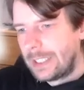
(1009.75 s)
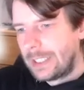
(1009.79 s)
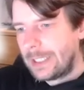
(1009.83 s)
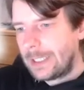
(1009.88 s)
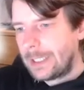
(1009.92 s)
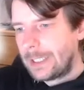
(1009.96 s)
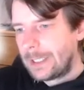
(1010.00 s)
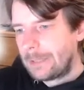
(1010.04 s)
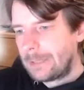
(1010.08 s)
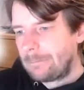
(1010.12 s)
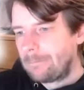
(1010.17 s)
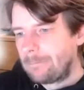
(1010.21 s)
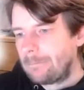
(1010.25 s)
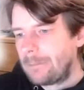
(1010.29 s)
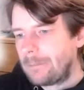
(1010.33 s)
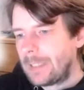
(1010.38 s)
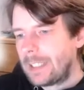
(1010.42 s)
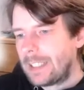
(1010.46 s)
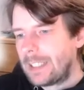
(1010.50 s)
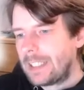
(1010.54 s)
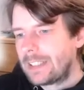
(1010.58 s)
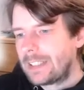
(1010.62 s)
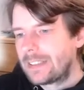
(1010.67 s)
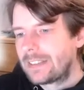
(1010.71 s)
Um,
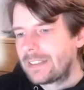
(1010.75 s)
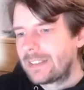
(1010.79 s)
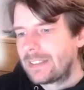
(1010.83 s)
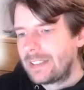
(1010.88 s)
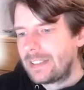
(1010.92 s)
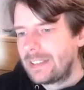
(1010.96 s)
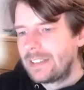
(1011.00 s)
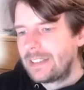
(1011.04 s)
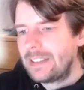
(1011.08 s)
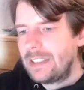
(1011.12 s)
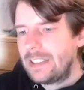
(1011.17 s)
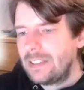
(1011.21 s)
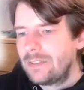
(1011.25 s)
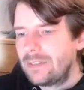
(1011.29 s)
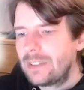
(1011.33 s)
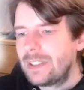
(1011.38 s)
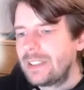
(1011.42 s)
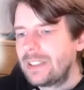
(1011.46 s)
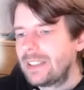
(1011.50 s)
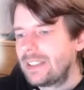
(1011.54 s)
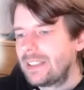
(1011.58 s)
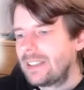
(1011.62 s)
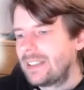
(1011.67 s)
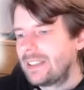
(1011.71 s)
and still, even
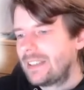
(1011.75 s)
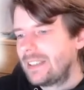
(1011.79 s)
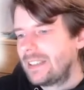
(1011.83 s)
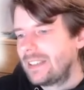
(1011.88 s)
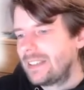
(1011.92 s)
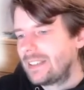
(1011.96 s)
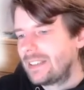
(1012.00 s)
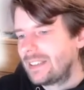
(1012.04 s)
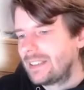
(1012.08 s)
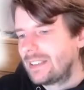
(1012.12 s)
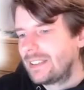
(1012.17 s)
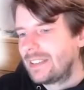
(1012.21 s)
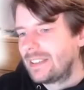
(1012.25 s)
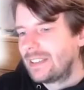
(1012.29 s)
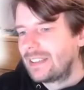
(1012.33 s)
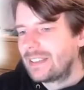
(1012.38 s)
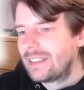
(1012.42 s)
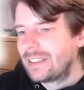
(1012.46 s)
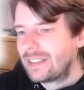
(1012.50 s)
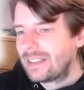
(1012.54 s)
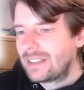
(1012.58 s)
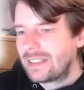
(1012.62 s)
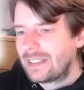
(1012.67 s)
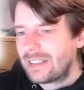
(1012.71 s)
in in
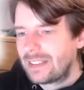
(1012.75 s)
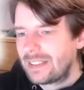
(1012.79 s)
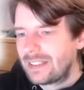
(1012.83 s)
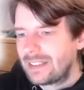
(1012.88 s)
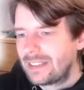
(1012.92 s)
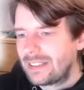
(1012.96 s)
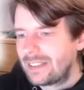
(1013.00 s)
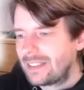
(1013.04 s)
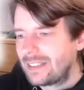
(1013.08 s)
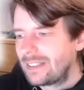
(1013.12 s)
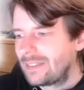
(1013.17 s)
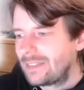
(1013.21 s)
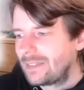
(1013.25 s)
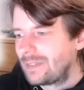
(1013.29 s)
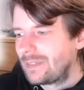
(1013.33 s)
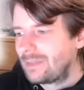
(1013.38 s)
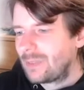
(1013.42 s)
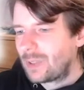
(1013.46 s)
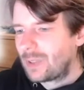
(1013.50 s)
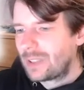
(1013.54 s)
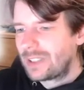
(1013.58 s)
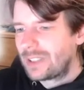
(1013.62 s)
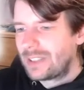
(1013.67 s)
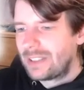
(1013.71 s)
in uh,
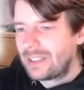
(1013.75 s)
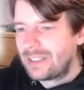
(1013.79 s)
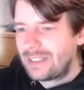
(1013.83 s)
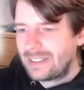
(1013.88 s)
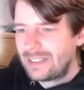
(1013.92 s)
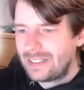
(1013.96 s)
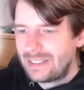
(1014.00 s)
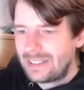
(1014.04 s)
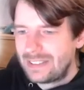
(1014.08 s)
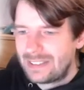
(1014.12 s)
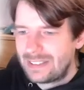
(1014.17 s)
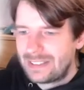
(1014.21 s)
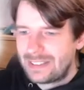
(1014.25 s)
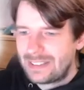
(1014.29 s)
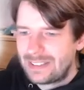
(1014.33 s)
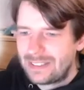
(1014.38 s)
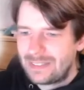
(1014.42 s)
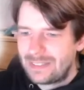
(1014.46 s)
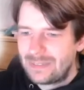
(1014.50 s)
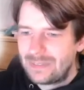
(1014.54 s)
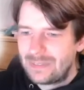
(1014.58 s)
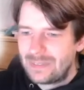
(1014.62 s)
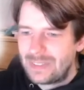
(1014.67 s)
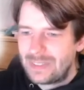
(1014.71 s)
modern
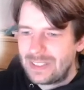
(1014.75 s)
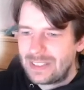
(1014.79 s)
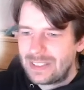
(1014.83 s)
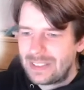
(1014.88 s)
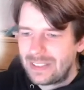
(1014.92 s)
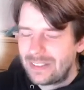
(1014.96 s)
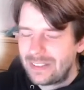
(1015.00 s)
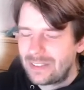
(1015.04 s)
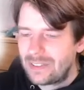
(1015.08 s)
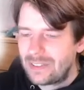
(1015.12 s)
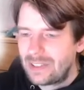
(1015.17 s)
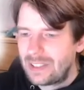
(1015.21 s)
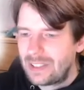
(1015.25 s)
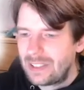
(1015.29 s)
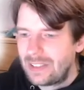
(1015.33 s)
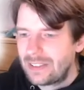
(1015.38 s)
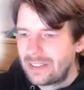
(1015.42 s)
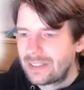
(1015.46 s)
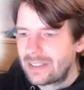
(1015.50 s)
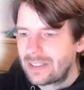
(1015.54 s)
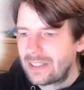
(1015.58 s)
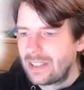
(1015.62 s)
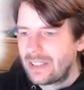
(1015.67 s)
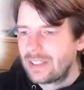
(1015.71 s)
um,
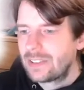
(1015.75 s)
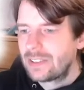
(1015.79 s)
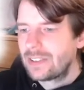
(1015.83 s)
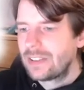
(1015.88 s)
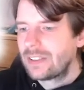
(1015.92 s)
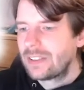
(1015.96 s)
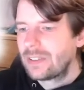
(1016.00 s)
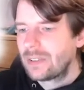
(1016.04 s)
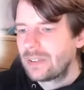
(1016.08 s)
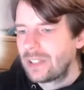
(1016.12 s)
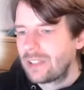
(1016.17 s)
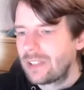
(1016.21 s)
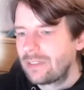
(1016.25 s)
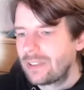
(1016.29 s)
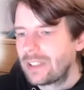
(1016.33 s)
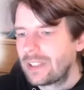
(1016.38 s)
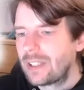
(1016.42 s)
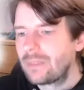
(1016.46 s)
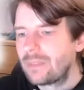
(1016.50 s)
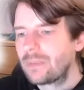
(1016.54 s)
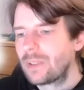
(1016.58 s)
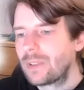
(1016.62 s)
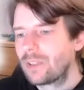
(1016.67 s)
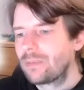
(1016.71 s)
industrialized countries, you have a
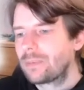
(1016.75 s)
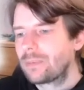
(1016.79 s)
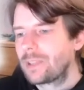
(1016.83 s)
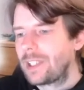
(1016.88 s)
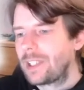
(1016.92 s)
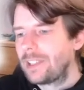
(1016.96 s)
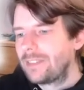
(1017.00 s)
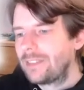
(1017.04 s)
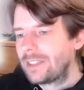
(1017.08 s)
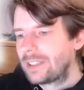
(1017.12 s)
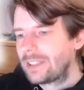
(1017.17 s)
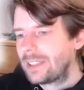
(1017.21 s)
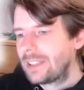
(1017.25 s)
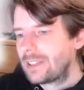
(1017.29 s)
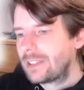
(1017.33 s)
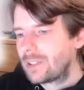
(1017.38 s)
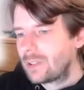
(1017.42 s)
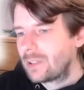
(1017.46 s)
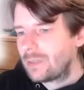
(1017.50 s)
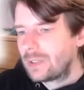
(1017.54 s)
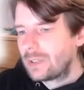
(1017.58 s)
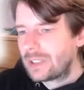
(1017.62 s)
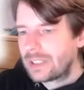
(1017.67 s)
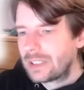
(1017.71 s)
number of private
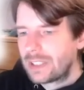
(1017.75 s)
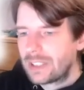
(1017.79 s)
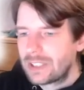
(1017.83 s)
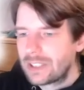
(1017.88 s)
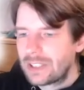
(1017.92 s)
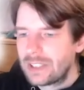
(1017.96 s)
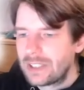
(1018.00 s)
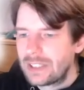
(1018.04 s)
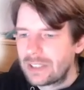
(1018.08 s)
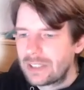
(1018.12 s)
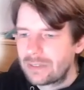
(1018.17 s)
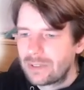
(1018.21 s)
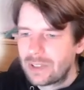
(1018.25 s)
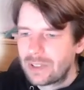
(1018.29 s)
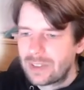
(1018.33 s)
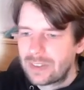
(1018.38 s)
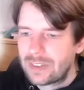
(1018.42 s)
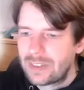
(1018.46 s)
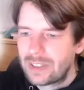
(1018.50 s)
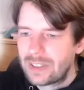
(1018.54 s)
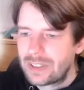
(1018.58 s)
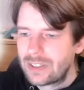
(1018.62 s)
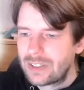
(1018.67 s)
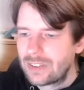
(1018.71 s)
telecommunication networks,
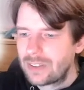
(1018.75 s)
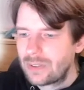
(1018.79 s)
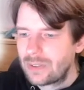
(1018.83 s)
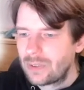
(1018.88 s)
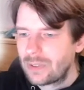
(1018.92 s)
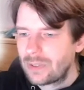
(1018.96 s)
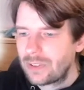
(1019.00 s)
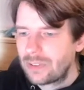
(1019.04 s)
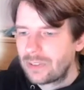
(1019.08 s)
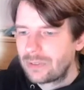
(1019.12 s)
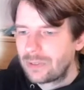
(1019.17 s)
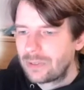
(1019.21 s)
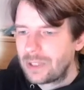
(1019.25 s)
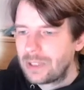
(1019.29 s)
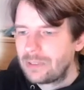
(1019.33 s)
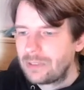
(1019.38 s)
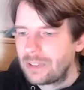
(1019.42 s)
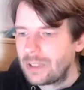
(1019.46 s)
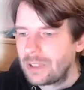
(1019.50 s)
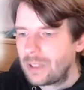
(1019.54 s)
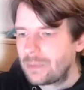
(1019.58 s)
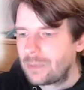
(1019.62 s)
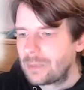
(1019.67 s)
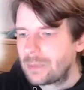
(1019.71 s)
such as those of
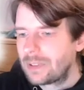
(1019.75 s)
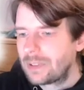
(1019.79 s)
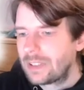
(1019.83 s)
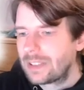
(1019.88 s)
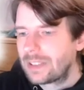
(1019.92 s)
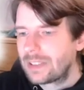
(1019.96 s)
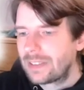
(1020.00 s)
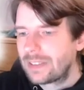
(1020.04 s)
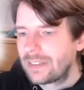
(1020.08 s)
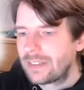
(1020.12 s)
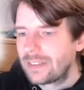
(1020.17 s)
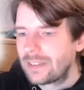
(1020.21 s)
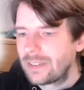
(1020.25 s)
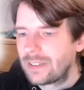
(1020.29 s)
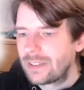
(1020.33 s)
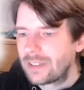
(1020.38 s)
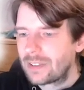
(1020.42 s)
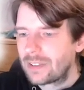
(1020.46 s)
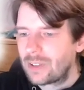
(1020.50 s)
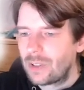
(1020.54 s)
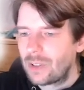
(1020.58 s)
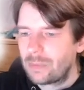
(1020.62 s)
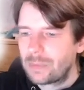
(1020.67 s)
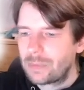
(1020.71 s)
railway operators or
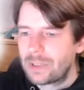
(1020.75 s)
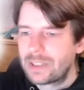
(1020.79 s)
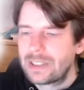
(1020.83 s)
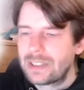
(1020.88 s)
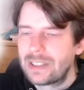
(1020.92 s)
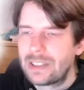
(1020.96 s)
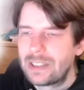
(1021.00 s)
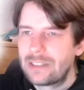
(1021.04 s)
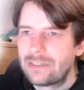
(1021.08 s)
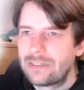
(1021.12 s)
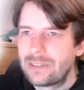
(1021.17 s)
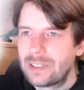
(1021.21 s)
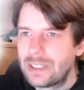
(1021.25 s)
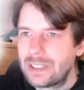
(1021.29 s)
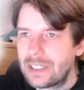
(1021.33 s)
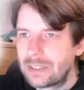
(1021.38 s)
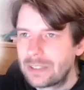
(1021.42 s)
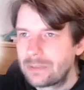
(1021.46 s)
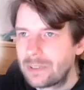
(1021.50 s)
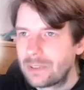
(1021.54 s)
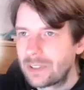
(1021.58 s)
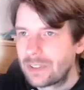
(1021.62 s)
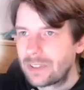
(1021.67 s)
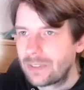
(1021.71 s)
corporate telephony
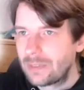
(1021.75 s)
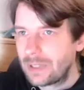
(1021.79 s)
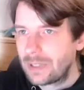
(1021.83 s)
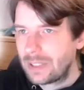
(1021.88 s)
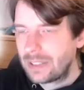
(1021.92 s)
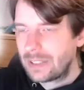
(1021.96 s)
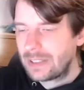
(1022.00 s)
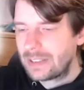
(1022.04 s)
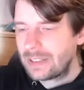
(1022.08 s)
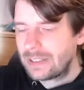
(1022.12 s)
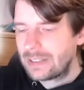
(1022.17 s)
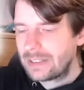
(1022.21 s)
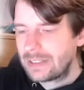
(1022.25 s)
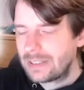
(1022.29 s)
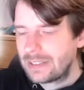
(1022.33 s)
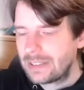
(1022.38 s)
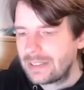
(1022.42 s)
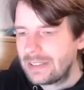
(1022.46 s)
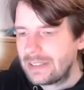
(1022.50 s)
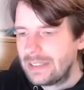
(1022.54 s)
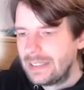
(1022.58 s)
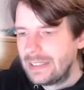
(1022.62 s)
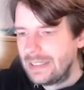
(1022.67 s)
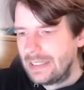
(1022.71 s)
networks, where uh,
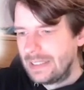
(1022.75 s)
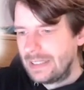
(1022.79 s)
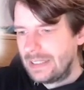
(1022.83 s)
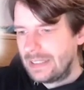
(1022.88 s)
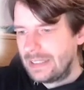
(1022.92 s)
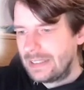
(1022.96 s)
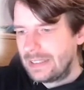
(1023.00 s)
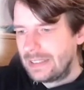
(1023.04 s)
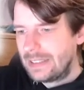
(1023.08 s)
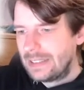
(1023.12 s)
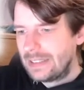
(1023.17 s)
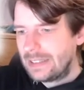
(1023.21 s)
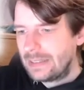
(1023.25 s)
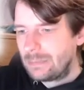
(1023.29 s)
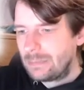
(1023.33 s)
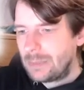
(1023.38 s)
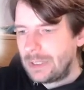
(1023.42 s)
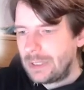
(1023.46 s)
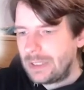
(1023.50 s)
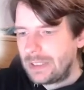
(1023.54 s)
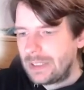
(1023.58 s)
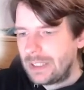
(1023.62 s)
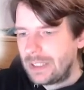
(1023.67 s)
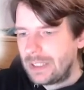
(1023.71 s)

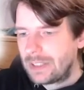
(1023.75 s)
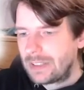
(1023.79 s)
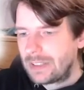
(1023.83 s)
PDH uh,